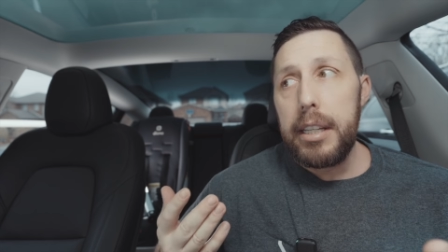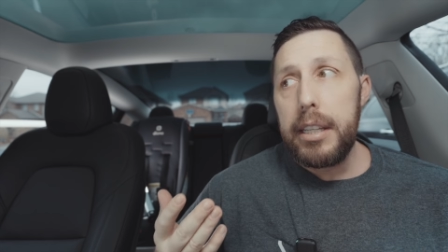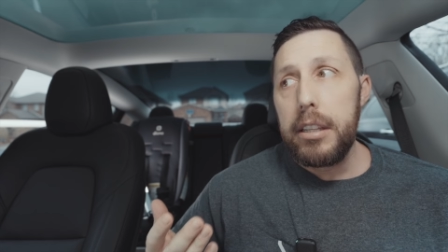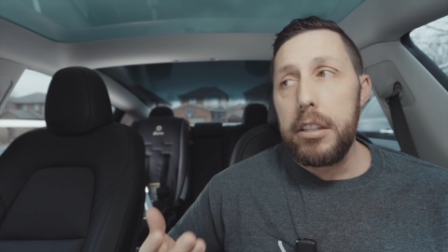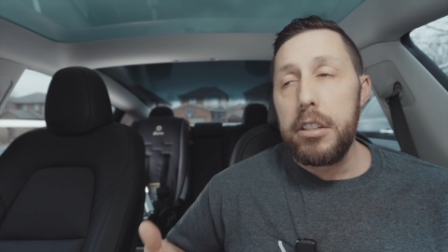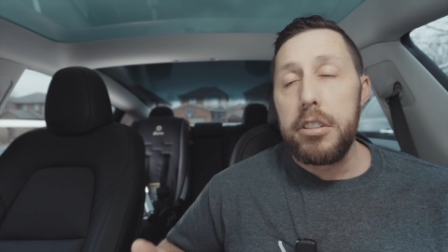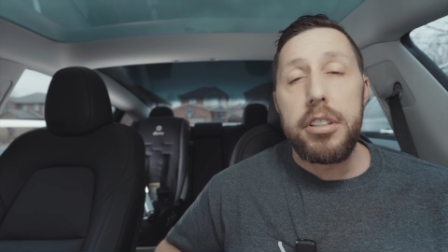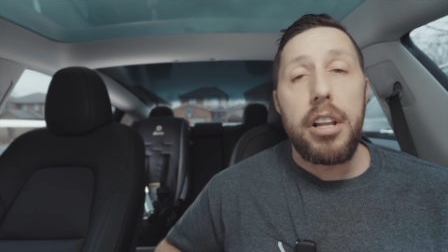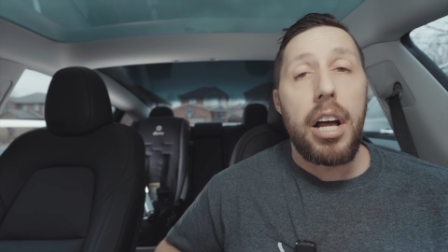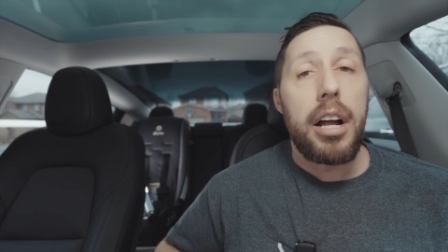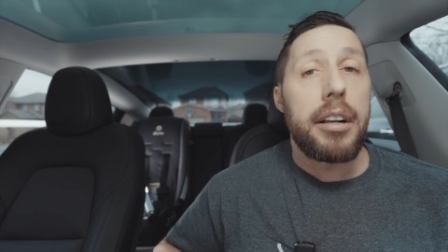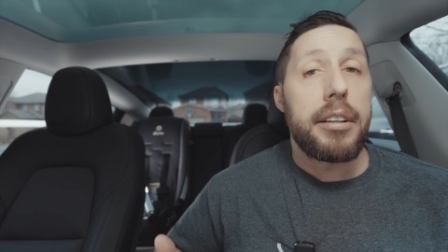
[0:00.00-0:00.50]

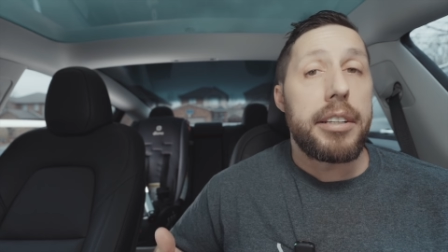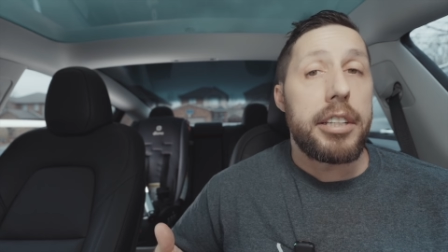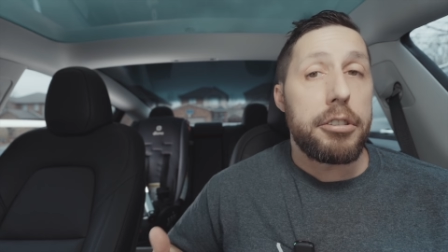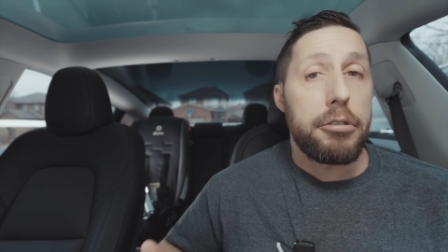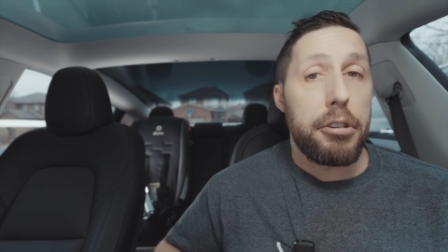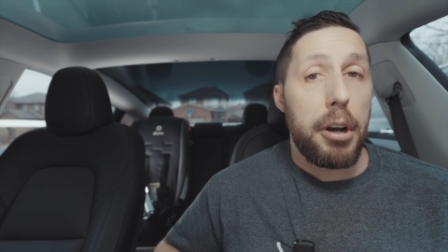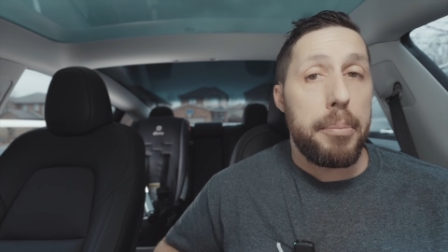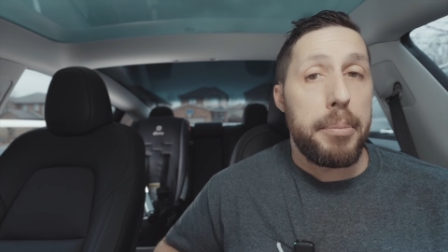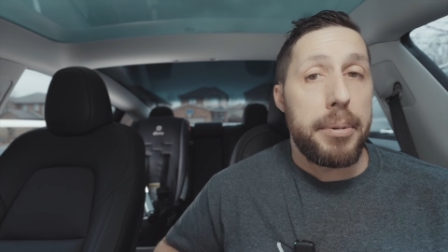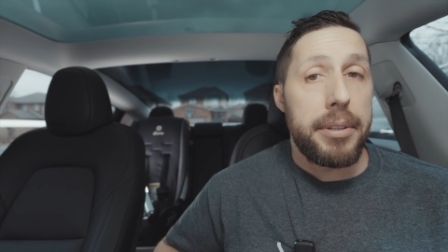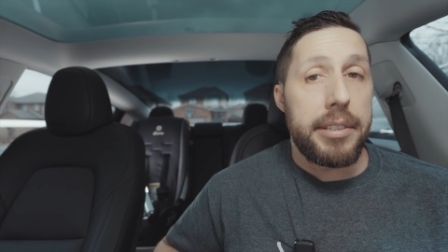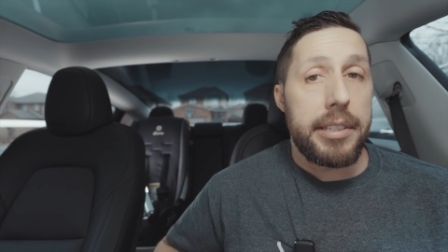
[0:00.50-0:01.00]
There's a lot of
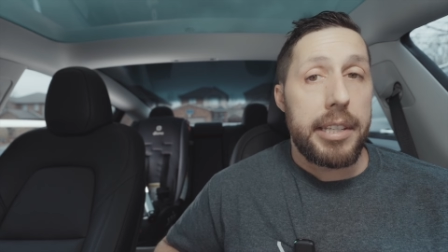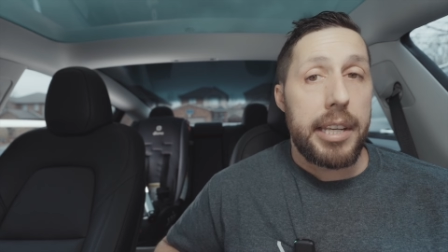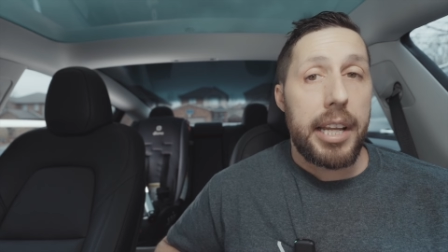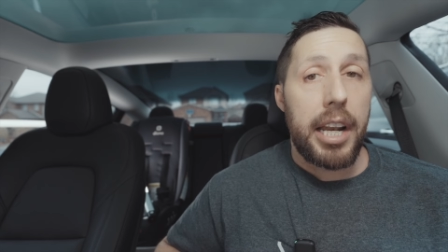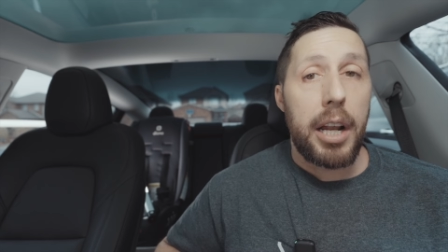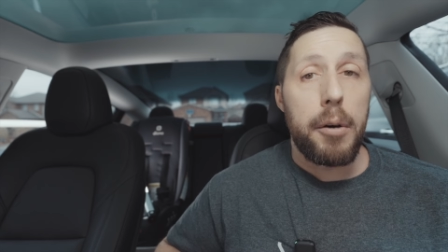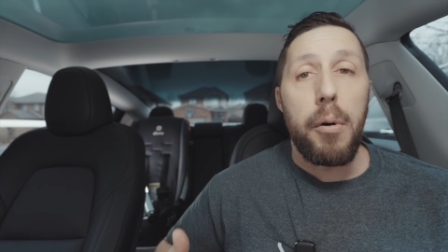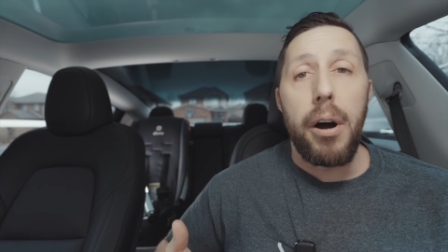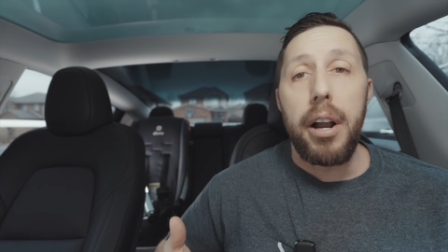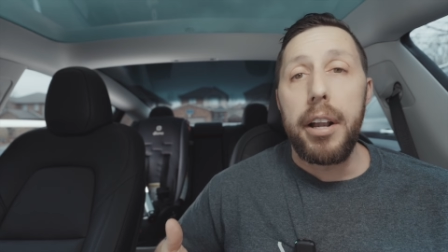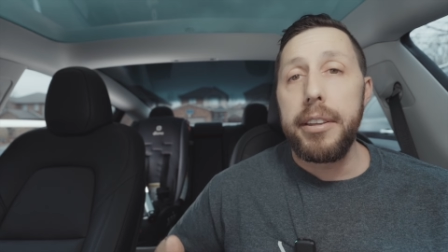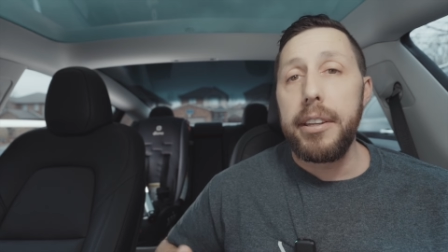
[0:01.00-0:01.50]
discrepancy, and
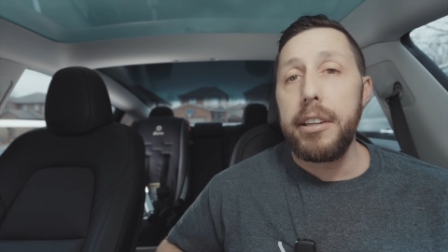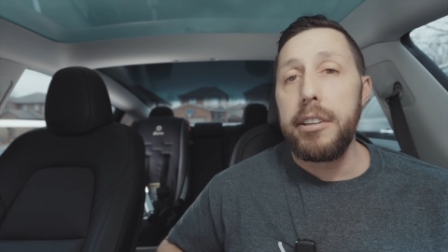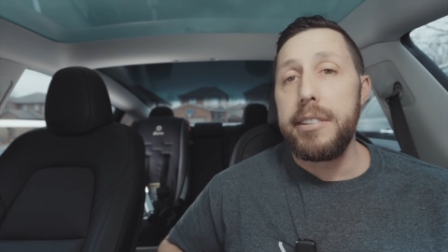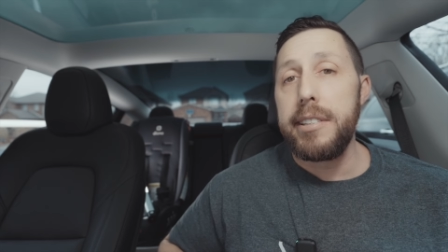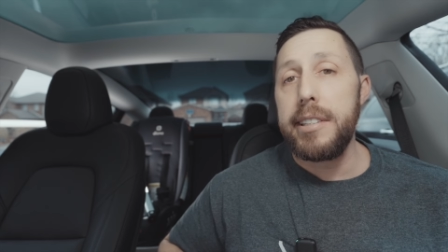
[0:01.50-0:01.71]
I wanted to